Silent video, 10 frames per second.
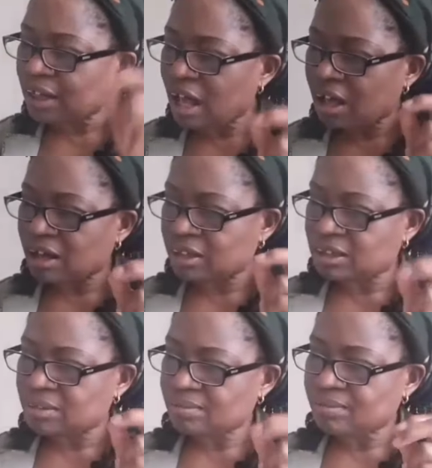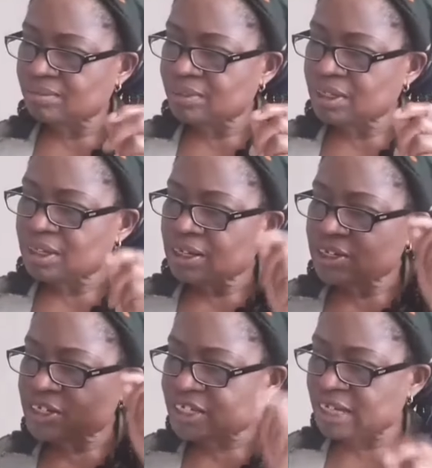God,
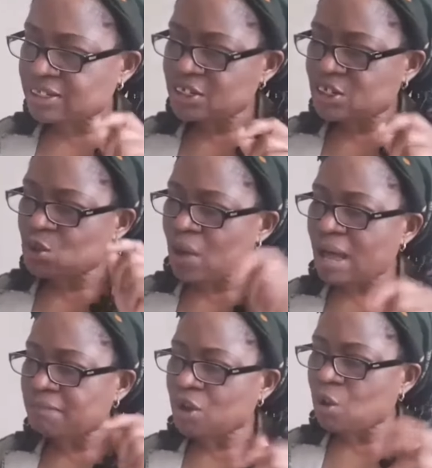since you have